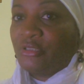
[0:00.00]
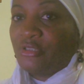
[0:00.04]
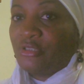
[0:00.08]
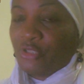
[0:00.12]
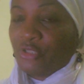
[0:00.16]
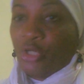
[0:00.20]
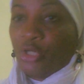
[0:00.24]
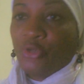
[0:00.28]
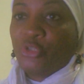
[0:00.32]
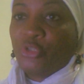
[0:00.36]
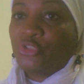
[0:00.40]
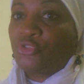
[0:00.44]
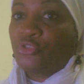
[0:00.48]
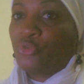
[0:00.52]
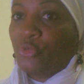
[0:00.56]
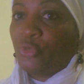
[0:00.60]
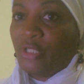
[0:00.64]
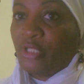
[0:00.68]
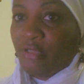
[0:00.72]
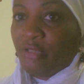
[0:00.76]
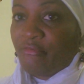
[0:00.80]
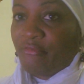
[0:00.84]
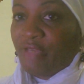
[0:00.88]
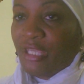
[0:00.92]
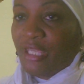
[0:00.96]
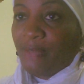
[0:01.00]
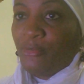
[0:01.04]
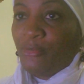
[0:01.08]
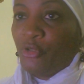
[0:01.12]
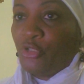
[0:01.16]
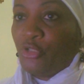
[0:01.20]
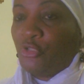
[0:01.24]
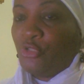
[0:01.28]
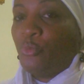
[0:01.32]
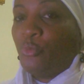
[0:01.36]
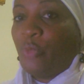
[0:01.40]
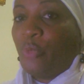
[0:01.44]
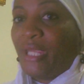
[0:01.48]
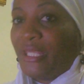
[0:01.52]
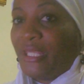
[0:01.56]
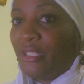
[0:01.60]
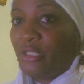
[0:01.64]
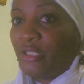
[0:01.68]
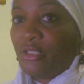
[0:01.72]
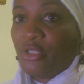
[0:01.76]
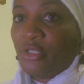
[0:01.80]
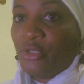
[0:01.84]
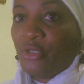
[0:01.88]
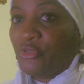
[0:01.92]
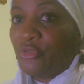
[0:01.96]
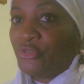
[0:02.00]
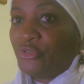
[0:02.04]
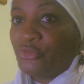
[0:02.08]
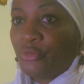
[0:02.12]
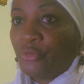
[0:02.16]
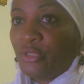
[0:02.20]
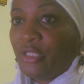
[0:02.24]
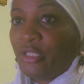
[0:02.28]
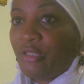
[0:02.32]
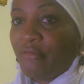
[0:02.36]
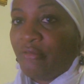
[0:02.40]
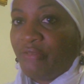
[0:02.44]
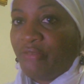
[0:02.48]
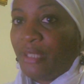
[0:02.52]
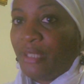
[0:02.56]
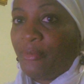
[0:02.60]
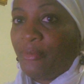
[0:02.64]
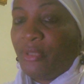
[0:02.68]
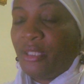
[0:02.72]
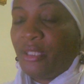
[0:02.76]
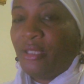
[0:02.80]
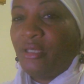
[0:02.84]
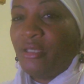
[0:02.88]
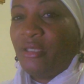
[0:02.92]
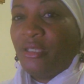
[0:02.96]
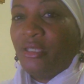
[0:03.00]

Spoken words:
go to Saudi Arabia, or you waiting to go to Saudi Arabia,